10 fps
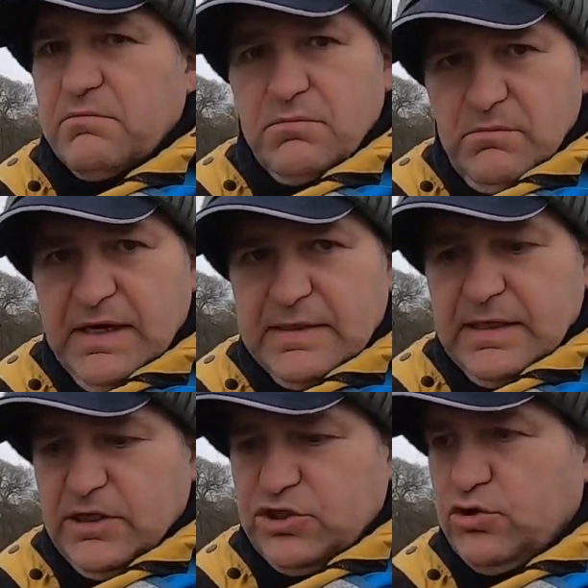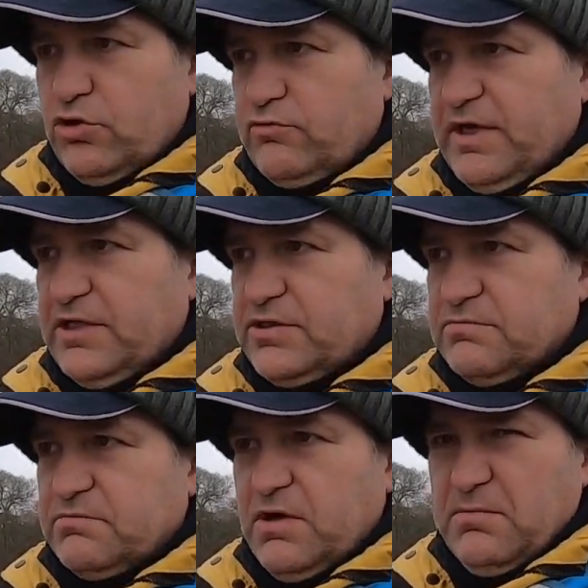mainly at short range,
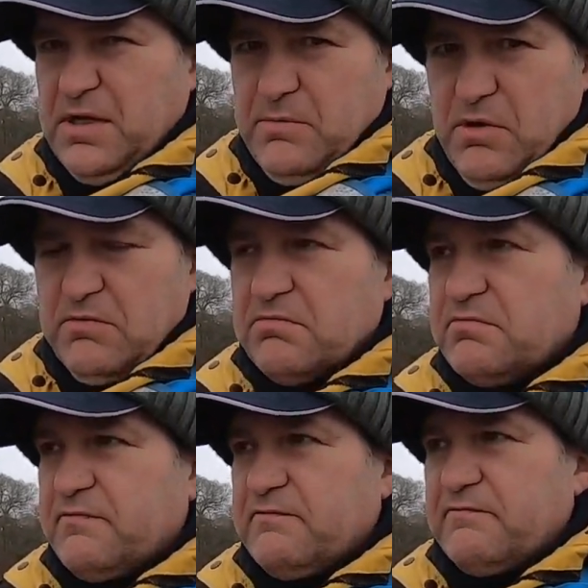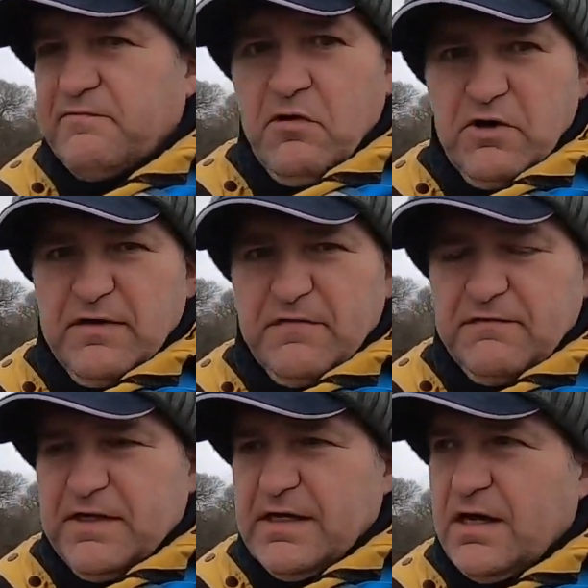up to about
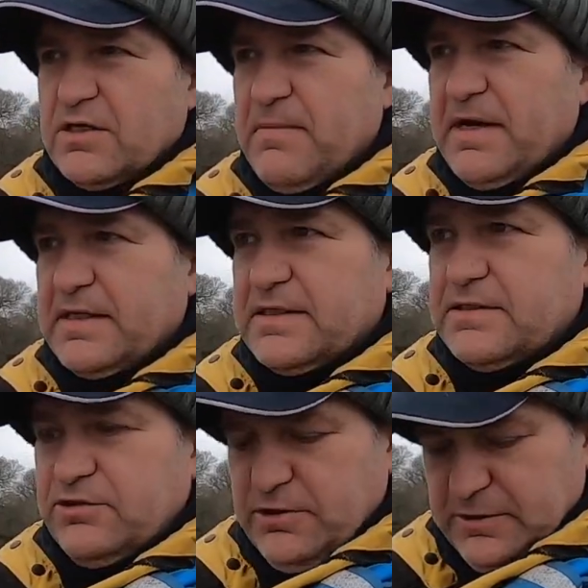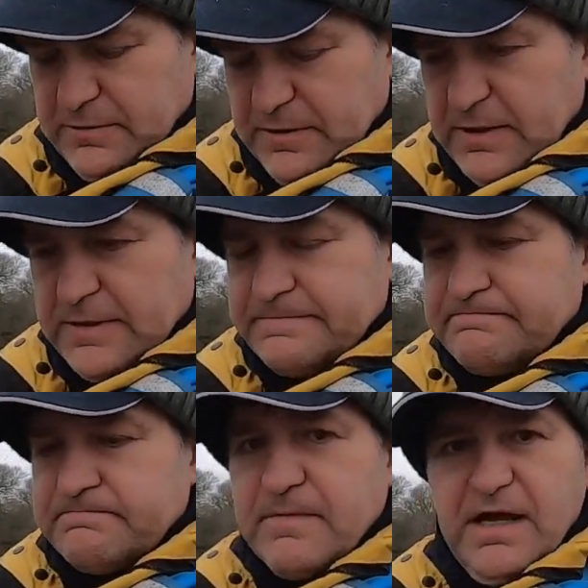40-50 yards max chuck.
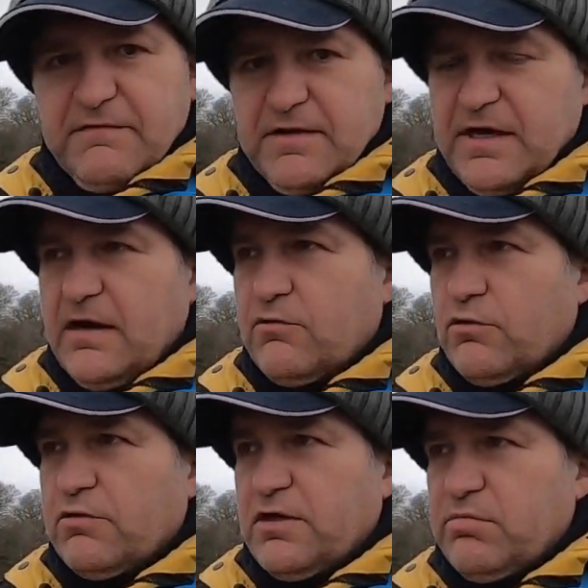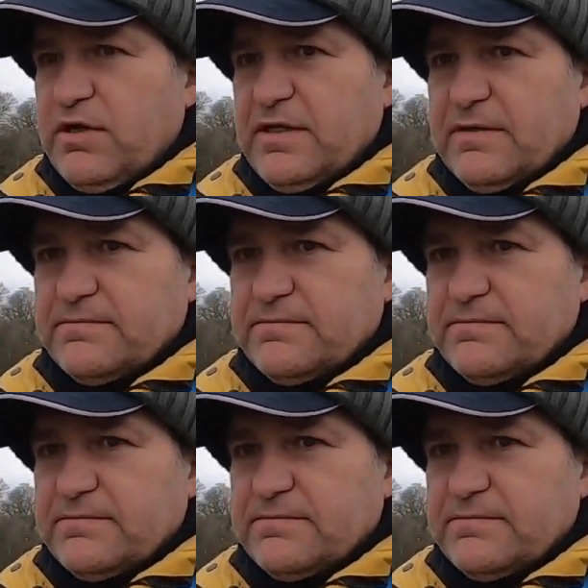After that I'll go into braid.